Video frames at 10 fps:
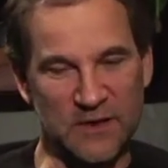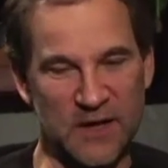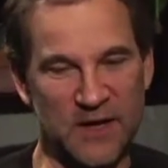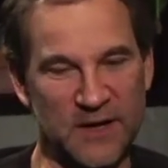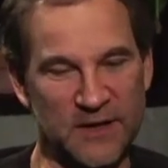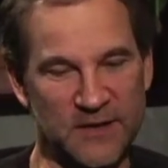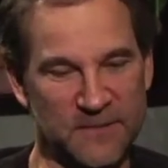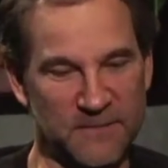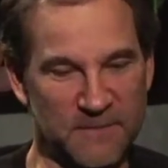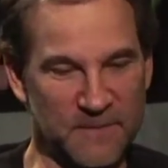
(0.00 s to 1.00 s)

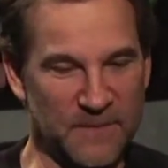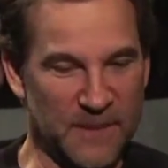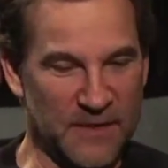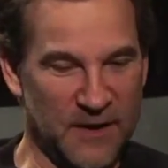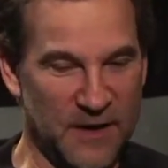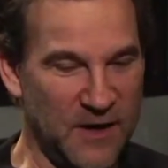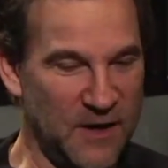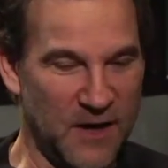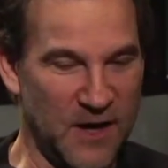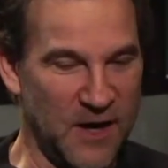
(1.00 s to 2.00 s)

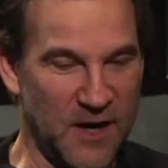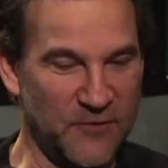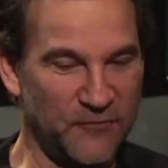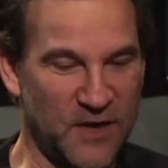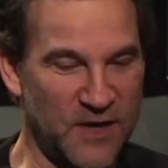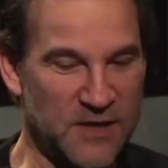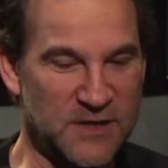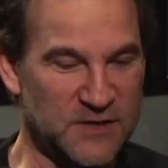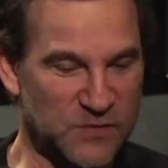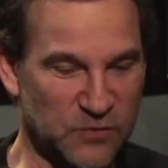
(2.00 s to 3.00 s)
I find
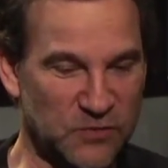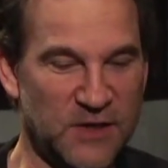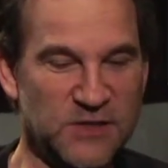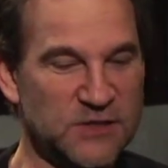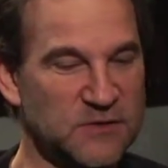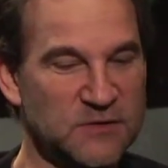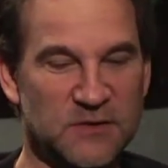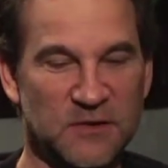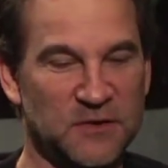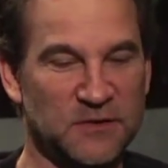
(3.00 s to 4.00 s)
inspiration
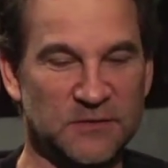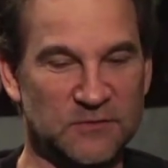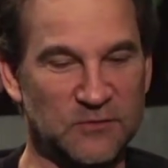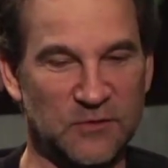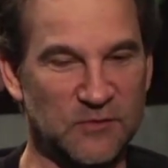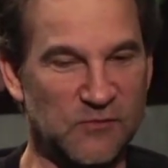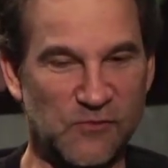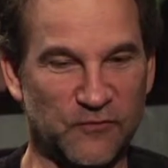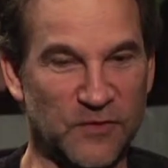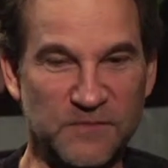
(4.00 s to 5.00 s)

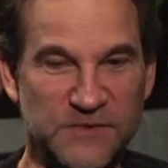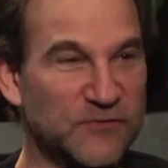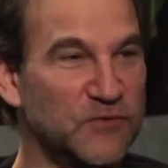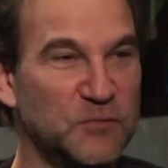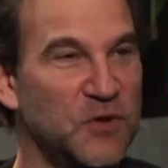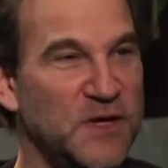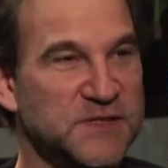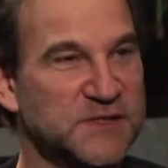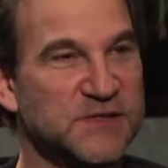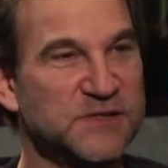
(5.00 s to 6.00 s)
from different
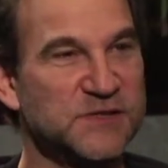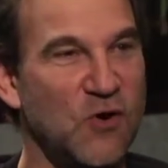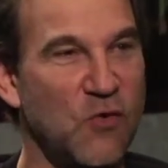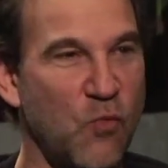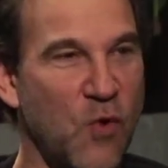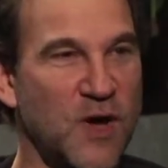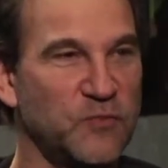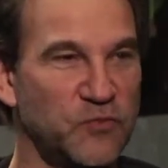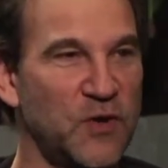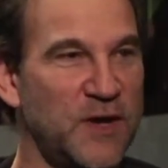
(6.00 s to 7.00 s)
places. There's no
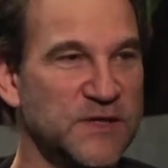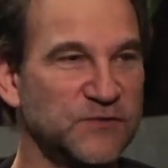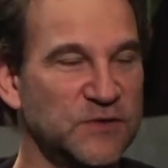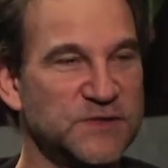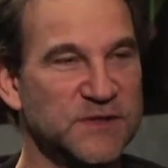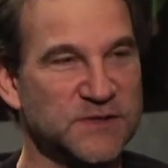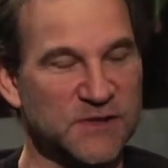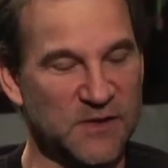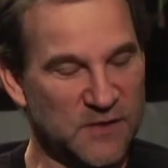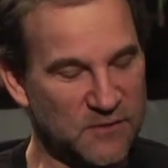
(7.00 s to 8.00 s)
one place. For
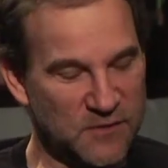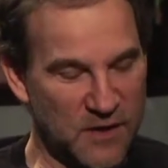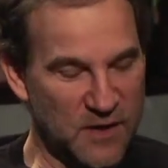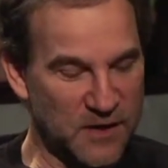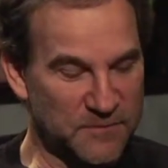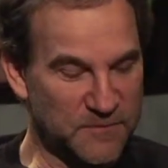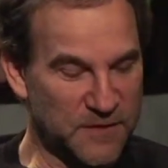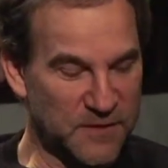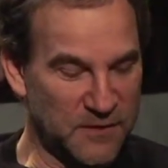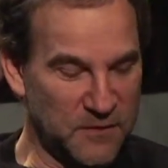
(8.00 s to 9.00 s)
instance,
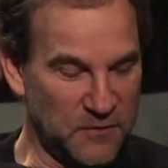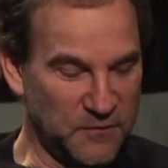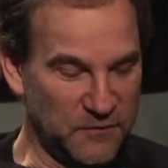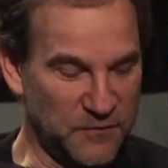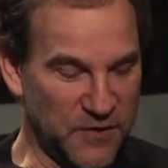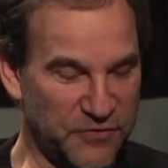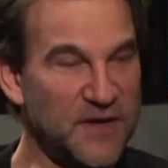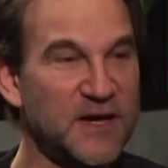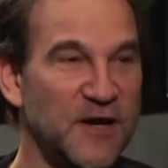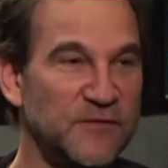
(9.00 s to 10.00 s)
the thing